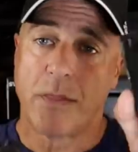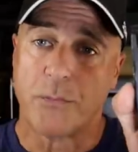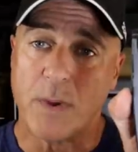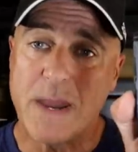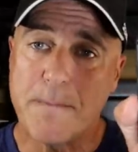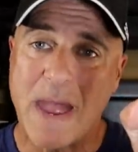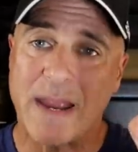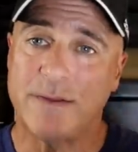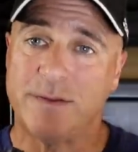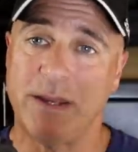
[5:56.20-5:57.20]
3
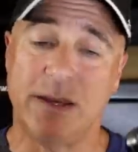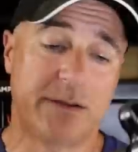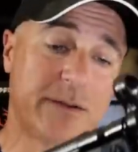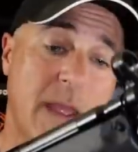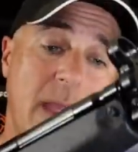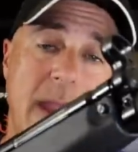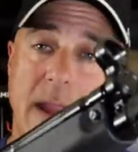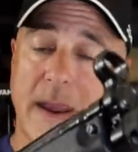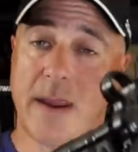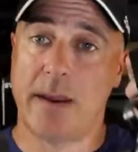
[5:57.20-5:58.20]
magazines,
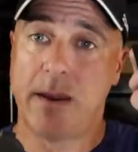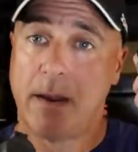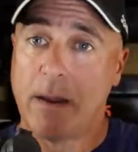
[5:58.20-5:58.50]
a